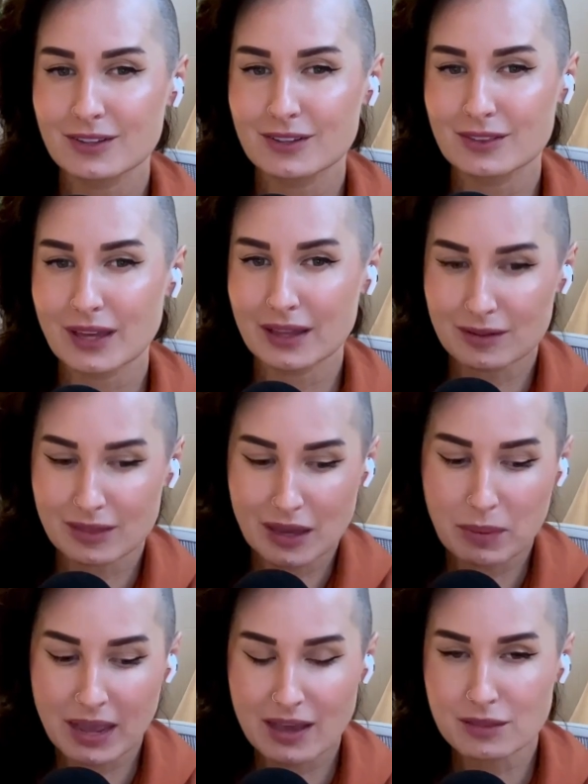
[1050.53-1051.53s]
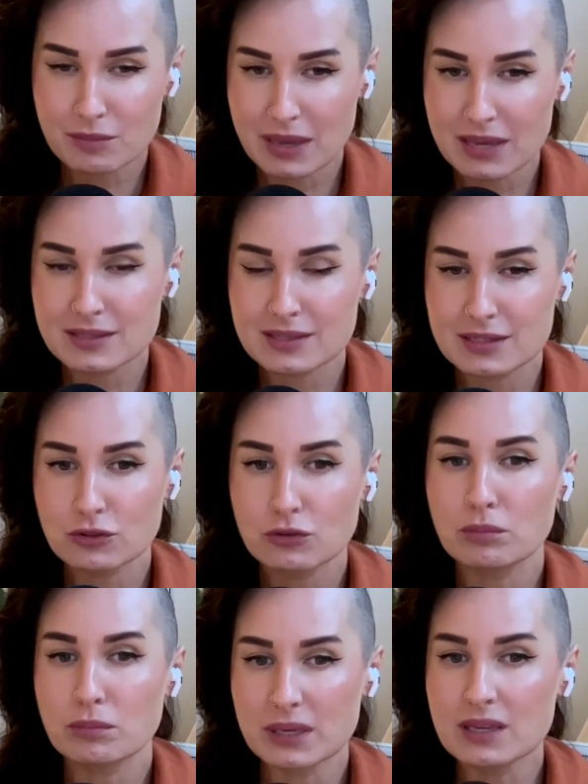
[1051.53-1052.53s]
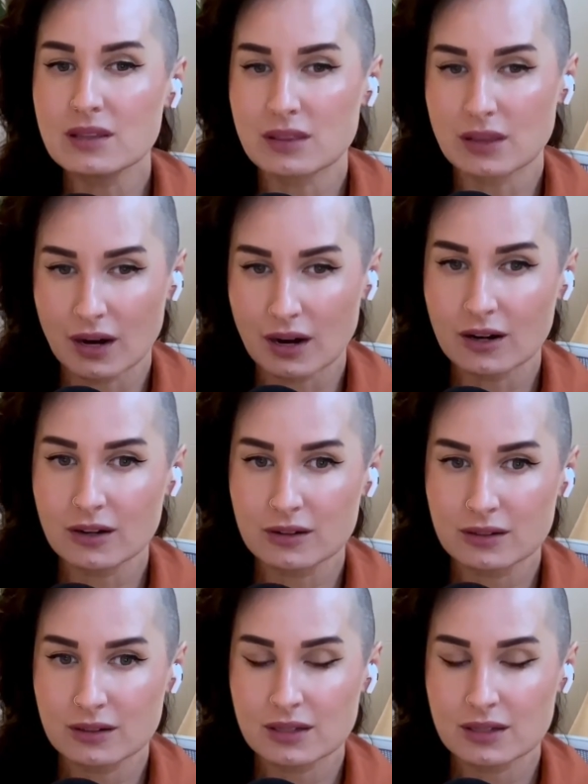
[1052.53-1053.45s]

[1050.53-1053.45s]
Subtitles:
that path may still be there.